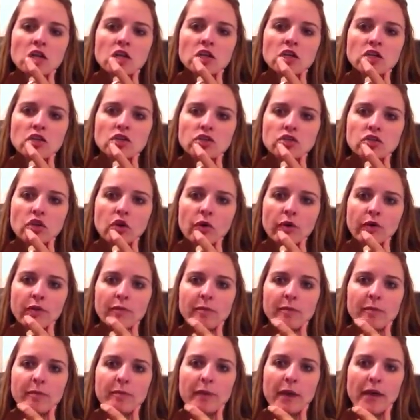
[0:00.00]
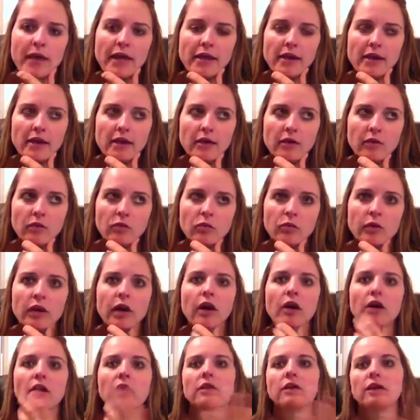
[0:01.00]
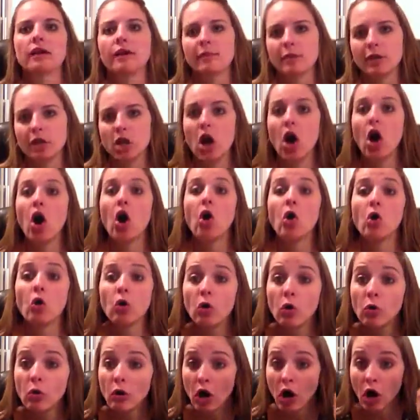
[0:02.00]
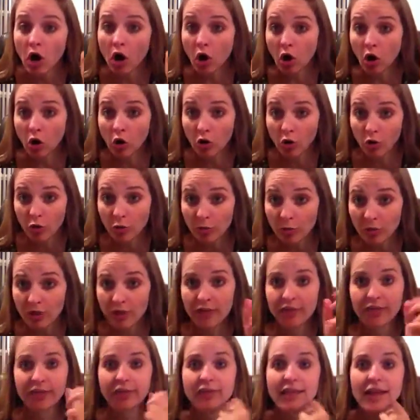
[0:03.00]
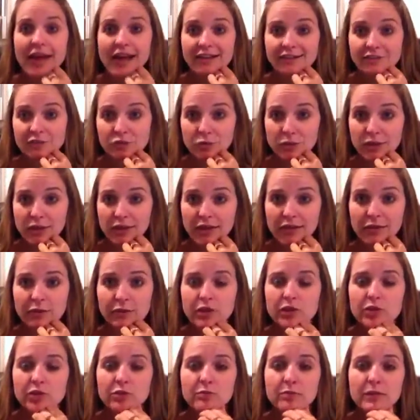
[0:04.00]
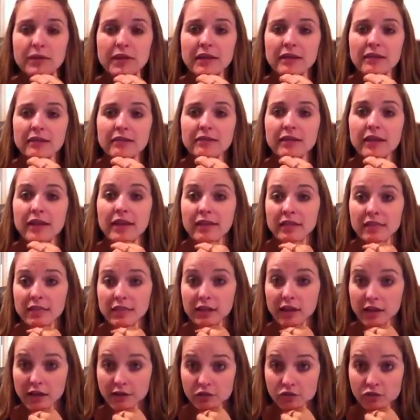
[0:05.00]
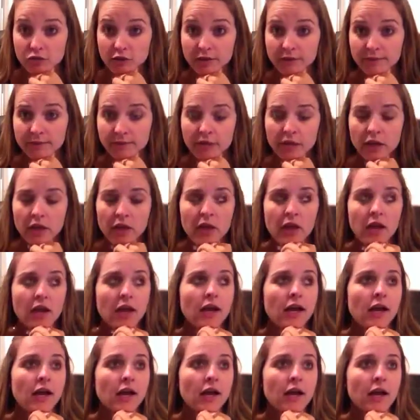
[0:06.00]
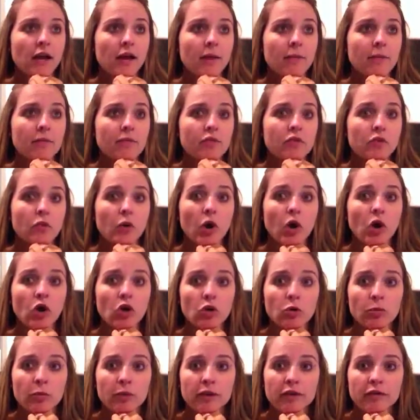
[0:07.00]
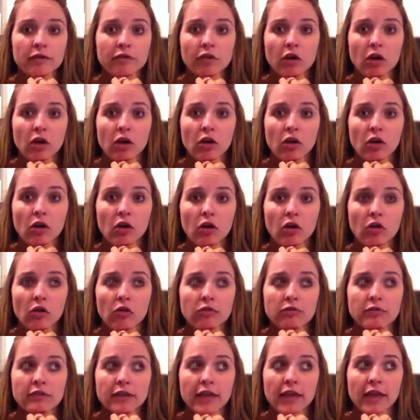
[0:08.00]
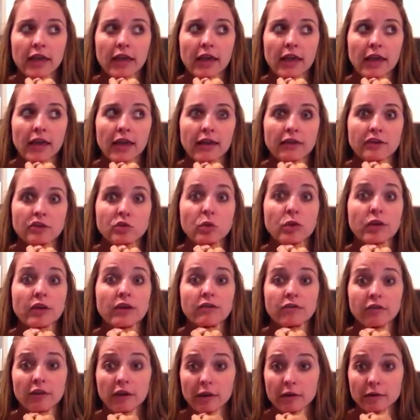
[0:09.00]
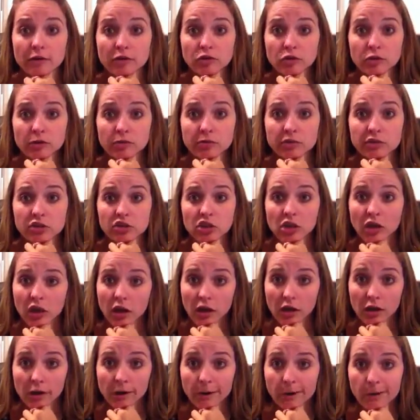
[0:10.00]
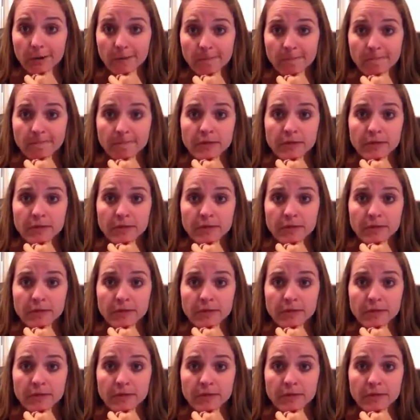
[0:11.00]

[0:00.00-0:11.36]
So I've been home the last week, which means in the country. So home involved a 24-hour trip to Chicago